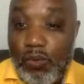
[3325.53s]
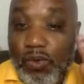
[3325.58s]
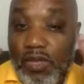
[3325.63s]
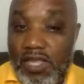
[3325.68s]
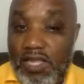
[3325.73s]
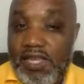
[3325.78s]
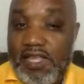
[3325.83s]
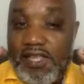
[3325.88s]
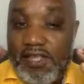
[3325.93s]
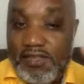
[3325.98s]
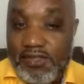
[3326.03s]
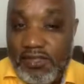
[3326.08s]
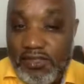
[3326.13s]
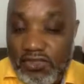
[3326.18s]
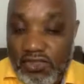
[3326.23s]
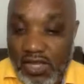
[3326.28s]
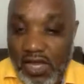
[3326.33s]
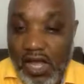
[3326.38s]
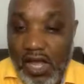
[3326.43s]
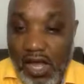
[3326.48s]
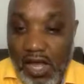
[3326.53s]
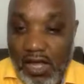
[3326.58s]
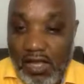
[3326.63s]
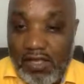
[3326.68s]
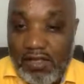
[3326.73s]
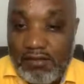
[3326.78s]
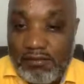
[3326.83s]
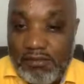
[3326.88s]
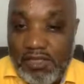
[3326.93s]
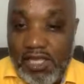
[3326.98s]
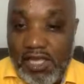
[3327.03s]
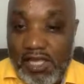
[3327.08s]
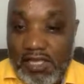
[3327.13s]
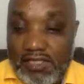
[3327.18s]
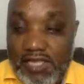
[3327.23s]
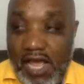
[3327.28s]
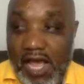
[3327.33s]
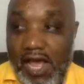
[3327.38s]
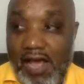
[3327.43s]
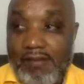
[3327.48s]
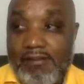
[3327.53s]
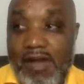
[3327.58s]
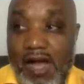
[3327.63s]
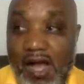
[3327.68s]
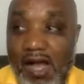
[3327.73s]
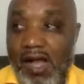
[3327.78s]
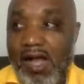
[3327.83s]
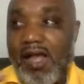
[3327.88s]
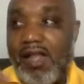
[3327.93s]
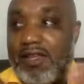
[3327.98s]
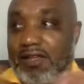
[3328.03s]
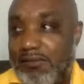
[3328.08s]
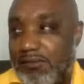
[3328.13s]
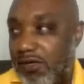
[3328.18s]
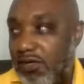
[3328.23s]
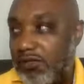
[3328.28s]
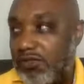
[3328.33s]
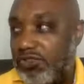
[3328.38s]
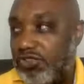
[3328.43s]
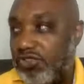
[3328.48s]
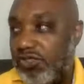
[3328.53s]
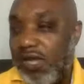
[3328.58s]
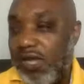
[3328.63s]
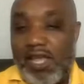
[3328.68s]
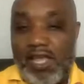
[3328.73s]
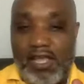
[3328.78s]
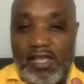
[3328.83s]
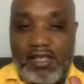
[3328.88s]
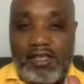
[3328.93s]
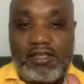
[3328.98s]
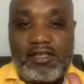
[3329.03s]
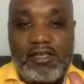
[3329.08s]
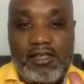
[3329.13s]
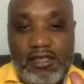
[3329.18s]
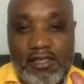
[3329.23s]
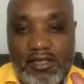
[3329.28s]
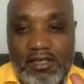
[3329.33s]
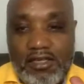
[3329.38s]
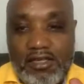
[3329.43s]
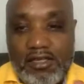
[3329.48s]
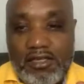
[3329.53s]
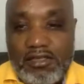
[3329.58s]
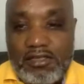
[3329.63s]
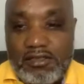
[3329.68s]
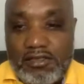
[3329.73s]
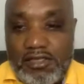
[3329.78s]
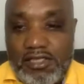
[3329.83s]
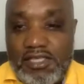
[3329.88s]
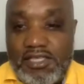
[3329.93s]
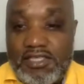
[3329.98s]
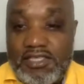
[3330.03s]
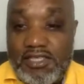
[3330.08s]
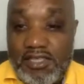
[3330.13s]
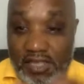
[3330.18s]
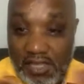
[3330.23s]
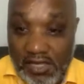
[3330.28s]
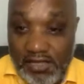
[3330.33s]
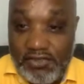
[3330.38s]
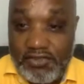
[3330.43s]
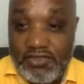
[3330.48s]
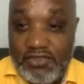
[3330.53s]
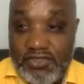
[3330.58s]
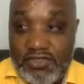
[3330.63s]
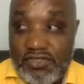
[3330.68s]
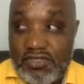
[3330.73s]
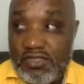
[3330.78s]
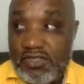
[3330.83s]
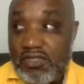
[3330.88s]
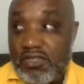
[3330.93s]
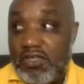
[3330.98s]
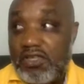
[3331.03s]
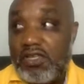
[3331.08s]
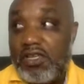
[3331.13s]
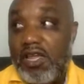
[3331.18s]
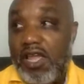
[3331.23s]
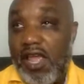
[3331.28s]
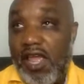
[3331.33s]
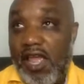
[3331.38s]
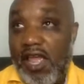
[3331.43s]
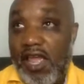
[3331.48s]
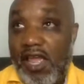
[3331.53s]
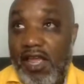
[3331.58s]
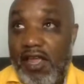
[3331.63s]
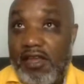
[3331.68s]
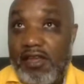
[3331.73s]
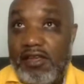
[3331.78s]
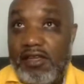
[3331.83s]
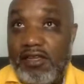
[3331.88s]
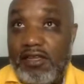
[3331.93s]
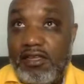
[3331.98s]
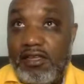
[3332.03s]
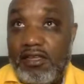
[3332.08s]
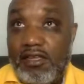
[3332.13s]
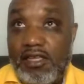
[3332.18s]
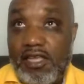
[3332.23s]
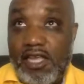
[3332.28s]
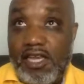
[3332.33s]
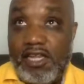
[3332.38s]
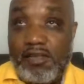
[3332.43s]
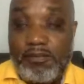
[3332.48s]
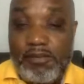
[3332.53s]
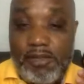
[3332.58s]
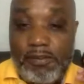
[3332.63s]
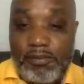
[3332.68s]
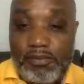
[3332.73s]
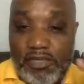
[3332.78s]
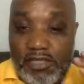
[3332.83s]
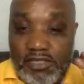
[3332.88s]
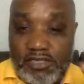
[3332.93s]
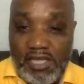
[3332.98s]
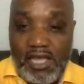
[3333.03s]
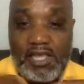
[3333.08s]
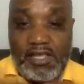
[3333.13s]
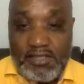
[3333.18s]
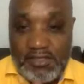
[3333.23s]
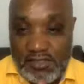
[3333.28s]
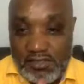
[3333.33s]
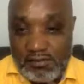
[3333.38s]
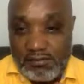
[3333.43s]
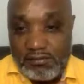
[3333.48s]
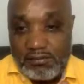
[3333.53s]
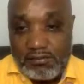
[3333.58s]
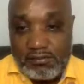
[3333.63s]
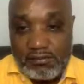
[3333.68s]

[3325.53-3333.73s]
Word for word: We need to talk because I'm all about trying these things and getting people to taste them.